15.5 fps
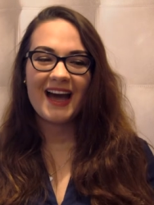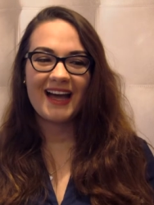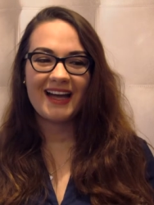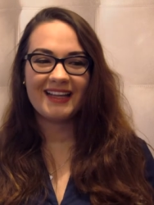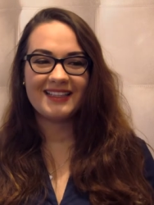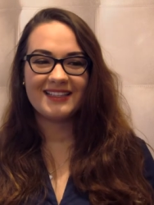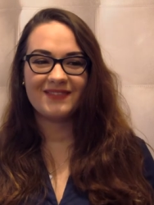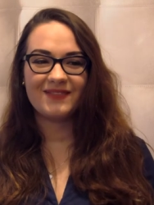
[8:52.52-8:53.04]

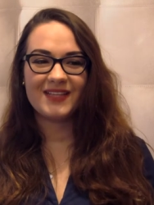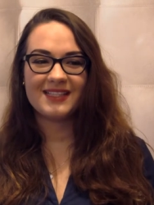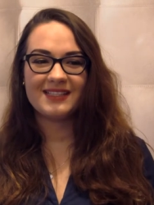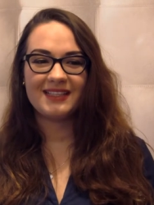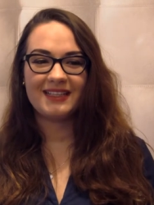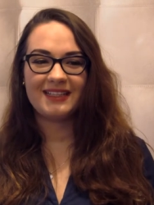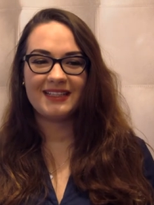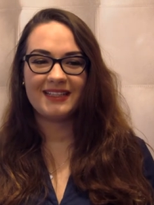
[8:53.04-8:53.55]
and
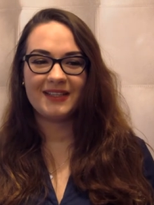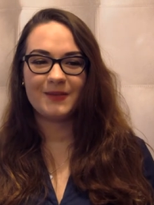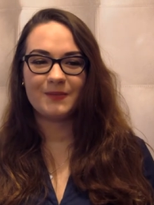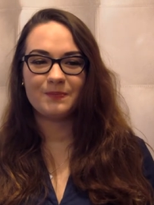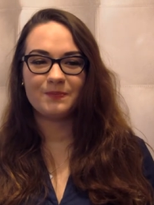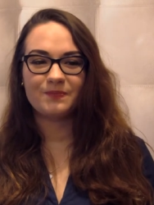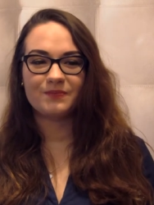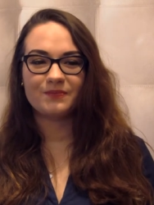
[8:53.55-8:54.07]

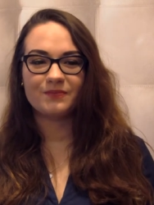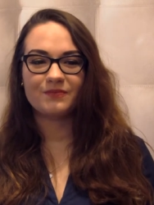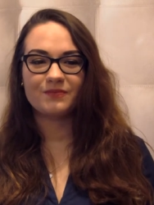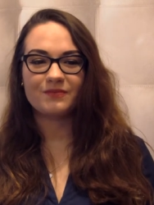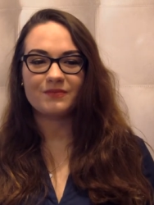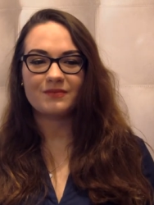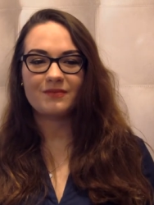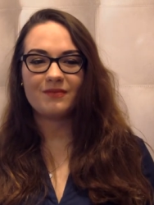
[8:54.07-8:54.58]
basically
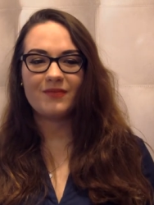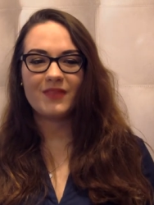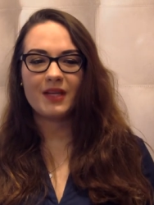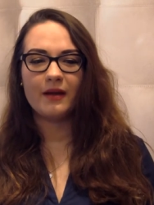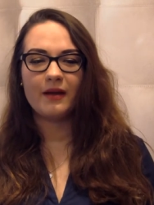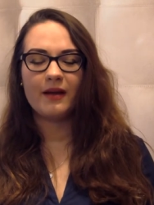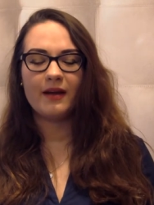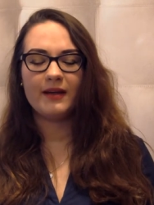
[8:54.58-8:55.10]

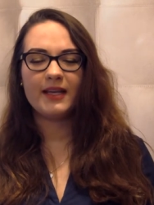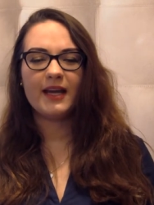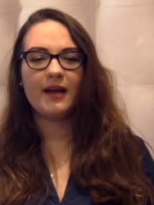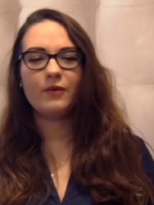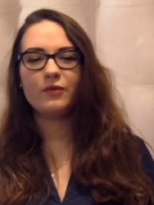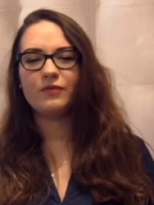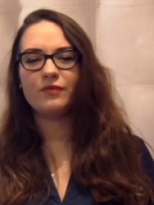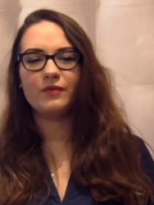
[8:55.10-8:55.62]
uh,
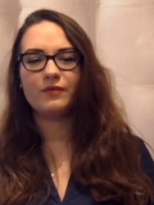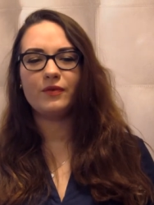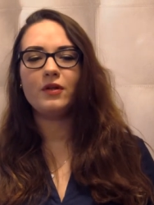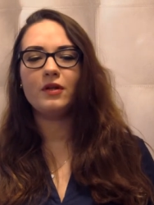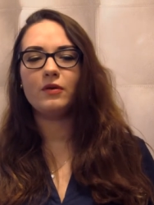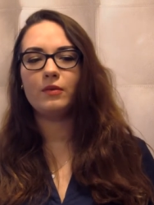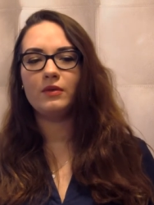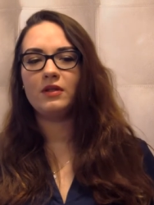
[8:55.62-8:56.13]
yeah i would
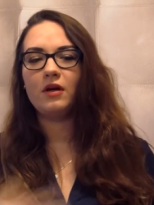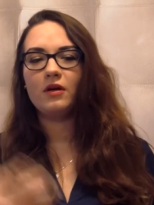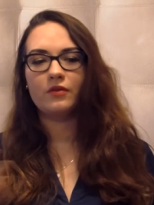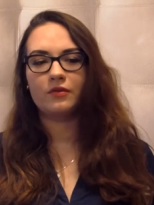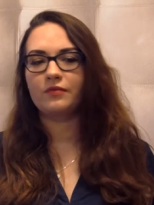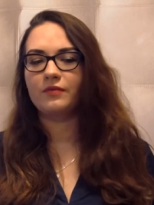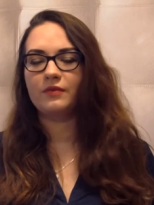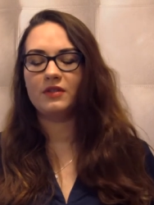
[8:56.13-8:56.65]
follow a
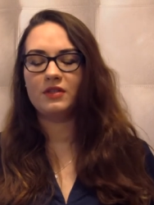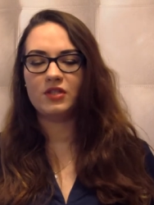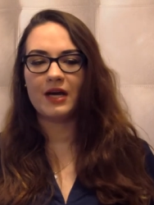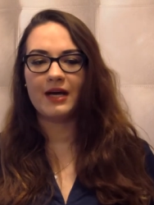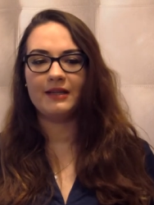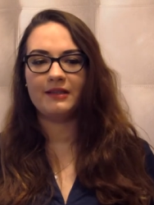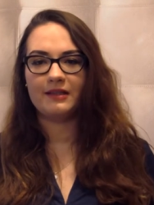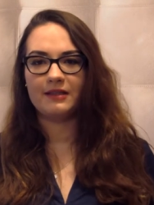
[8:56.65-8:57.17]
lot of
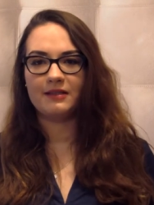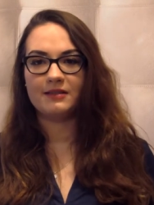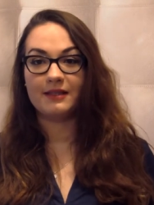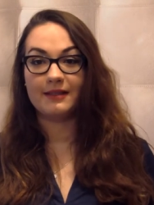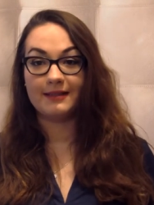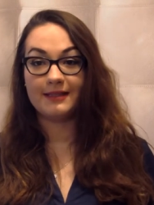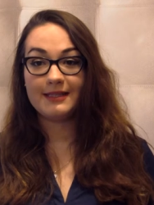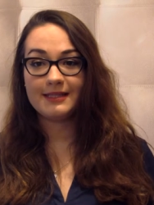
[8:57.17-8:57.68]
channels
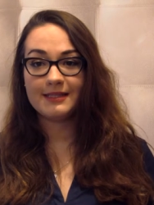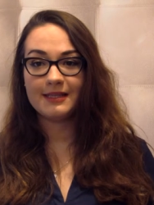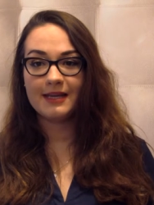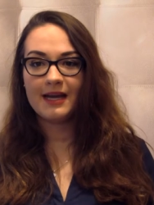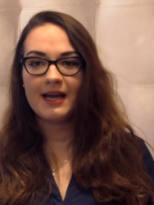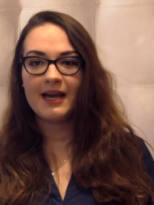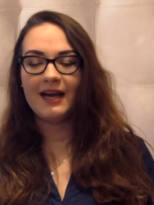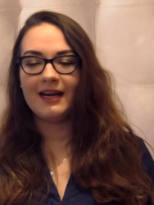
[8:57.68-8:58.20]
like this
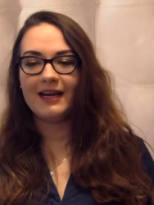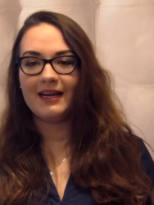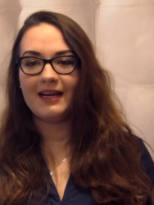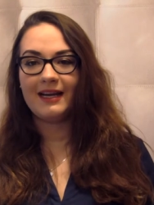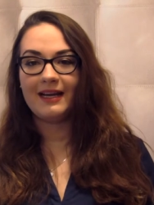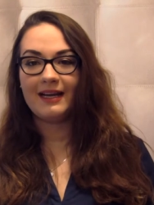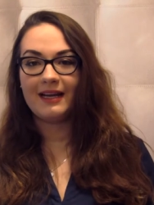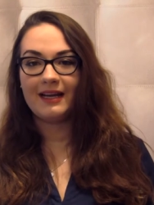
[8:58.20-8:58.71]

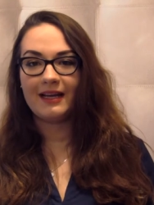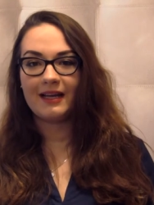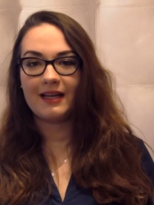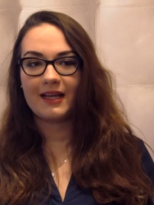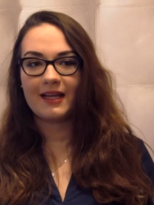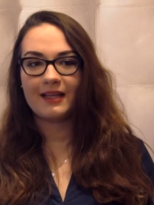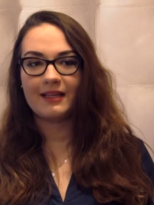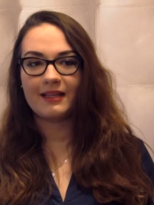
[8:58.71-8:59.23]
uh,
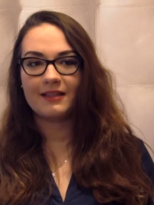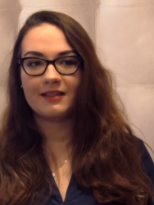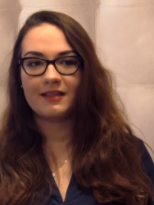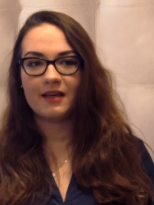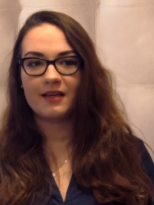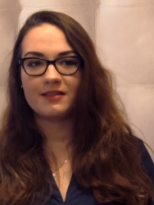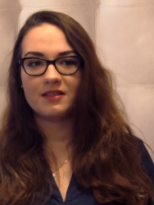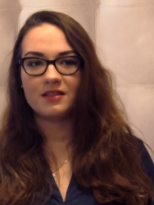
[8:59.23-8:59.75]
and
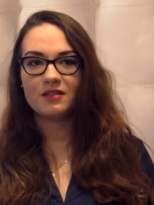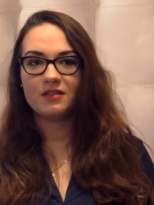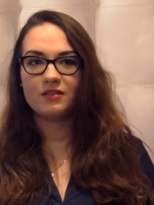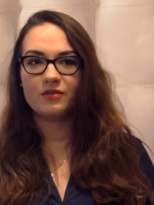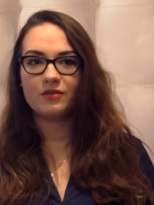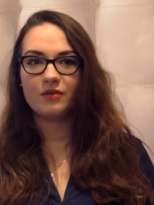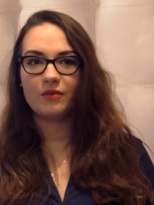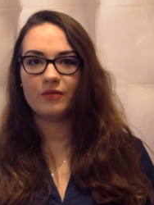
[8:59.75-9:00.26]
i
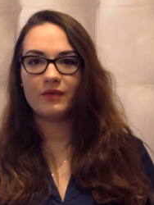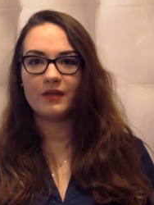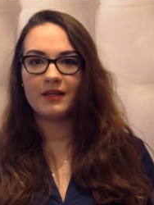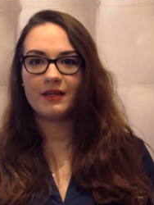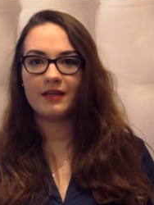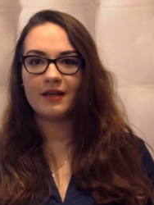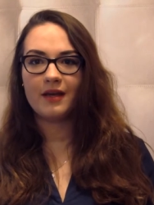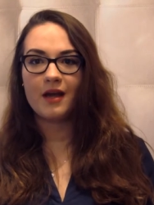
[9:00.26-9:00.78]
started you know
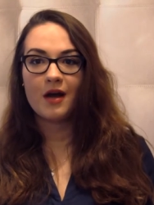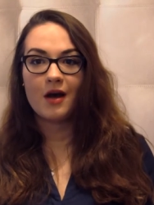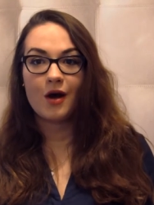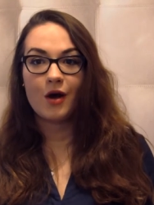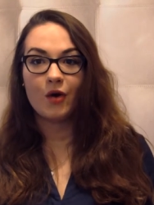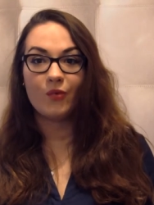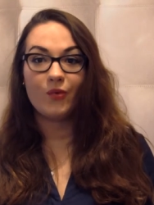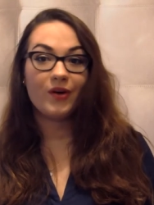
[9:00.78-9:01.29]
thinking
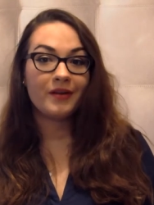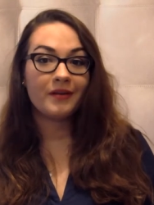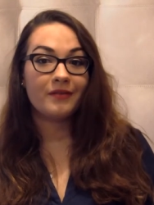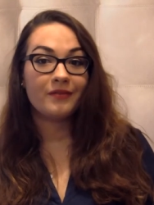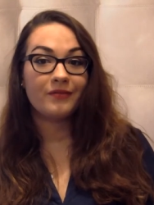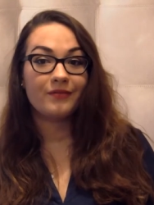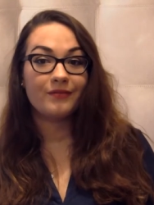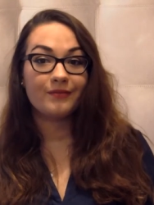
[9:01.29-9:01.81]
what
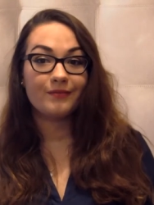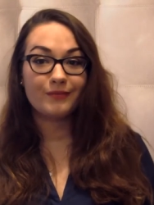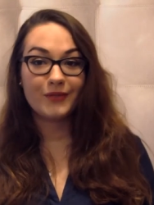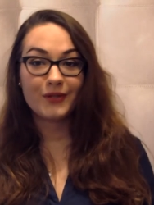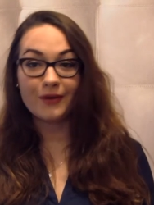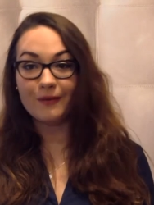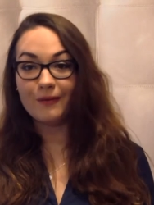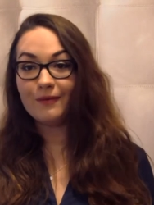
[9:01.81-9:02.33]
if
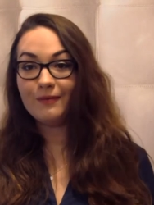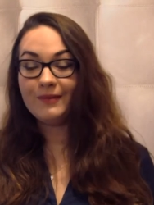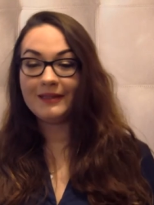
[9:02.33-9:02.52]
you know or oh,